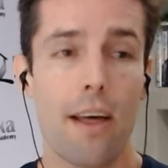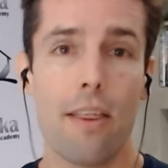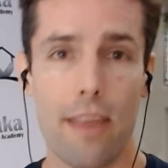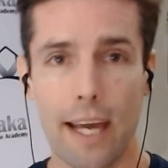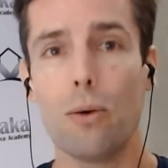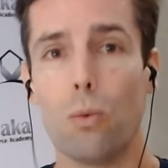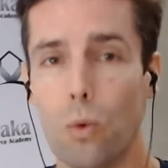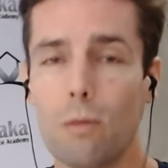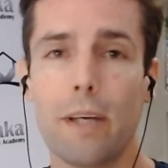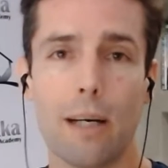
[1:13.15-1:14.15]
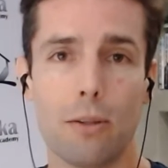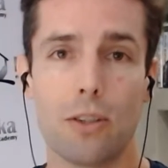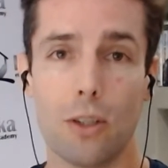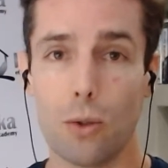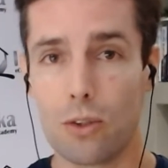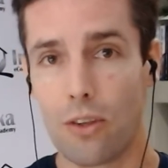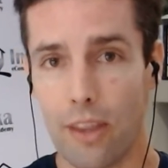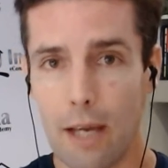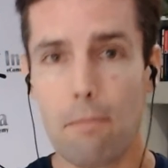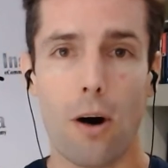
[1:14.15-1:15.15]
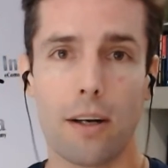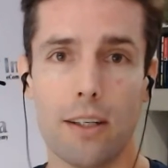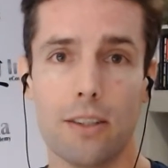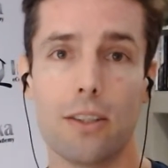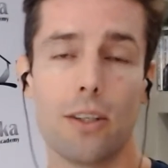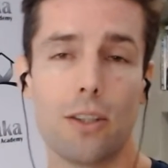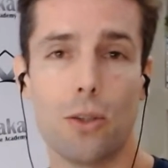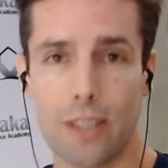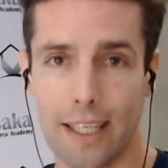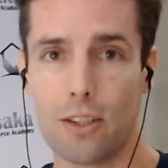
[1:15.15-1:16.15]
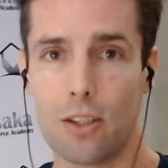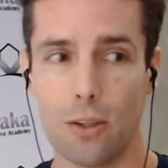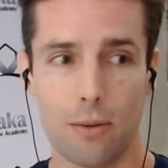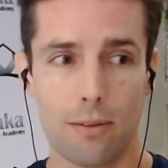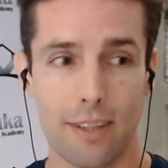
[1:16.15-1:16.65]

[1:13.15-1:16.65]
They will be able to use their partners to send it to you.